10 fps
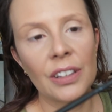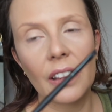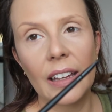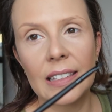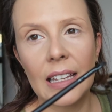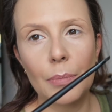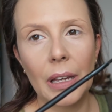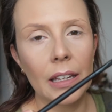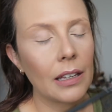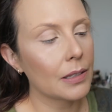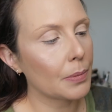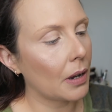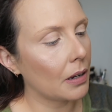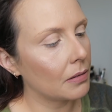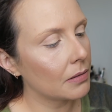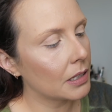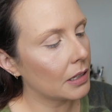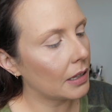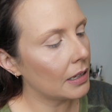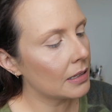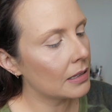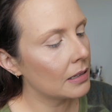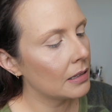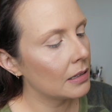that they sent me as well to do this.